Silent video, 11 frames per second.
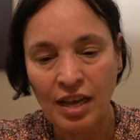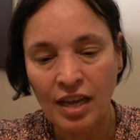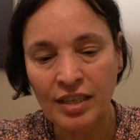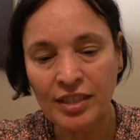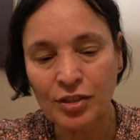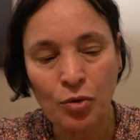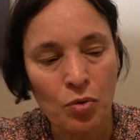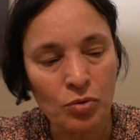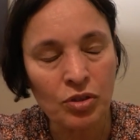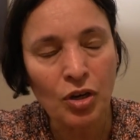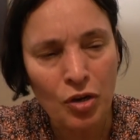and he's
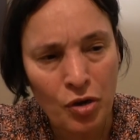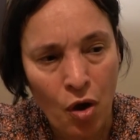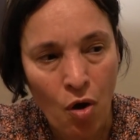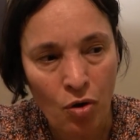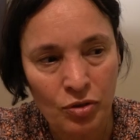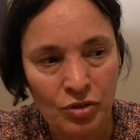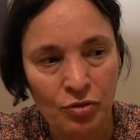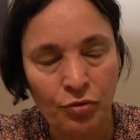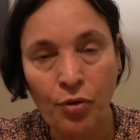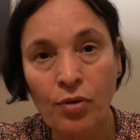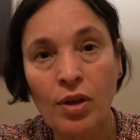talked a lot
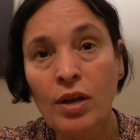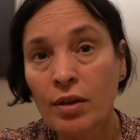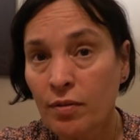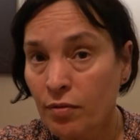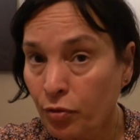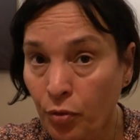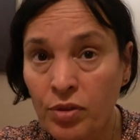through